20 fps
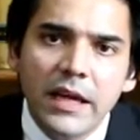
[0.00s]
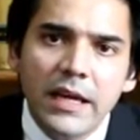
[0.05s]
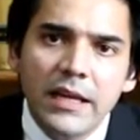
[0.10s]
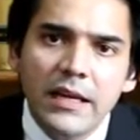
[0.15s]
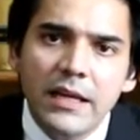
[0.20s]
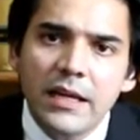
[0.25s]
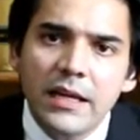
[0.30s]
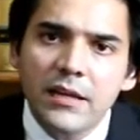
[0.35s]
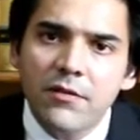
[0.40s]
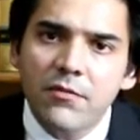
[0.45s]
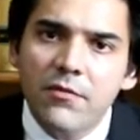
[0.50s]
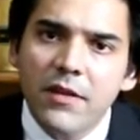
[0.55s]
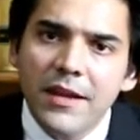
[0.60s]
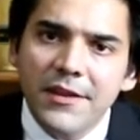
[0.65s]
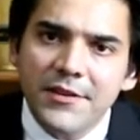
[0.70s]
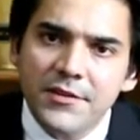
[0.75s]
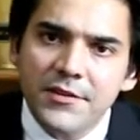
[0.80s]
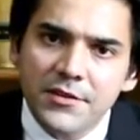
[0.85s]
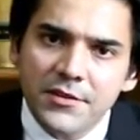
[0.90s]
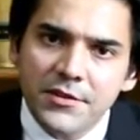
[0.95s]
and it
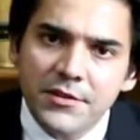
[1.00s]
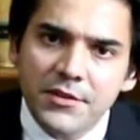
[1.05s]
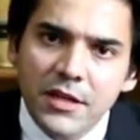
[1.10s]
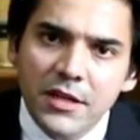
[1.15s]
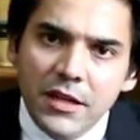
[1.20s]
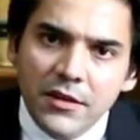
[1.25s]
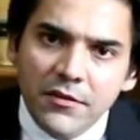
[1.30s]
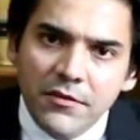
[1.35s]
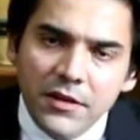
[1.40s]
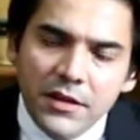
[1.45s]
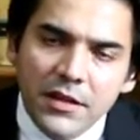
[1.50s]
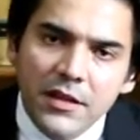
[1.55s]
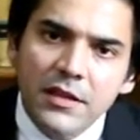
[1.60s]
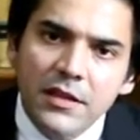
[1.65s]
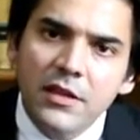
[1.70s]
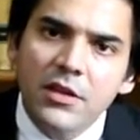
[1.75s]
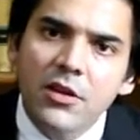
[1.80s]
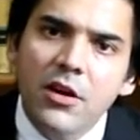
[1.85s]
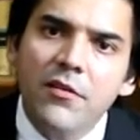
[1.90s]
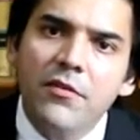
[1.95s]
vests
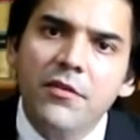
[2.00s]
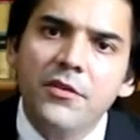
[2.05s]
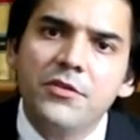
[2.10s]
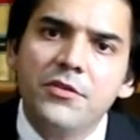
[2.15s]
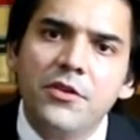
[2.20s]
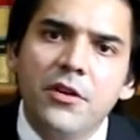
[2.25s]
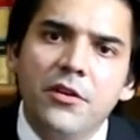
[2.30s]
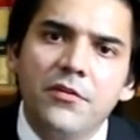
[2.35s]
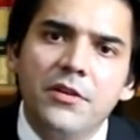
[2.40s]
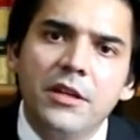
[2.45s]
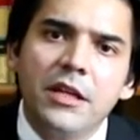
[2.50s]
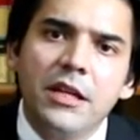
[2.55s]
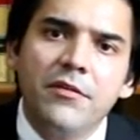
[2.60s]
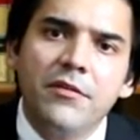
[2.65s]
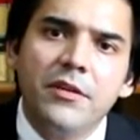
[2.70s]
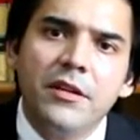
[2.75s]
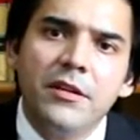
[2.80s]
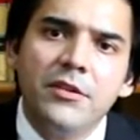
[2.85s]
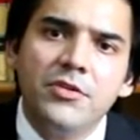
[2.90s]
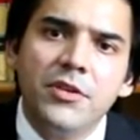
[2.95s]
within the office of the
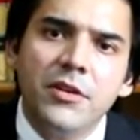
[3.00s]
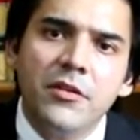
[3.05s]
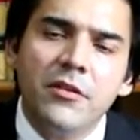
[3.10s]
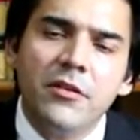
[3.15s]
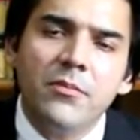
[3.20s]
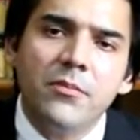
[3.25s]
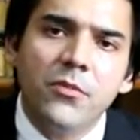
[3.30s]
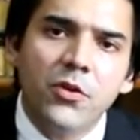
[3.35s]
Governor General.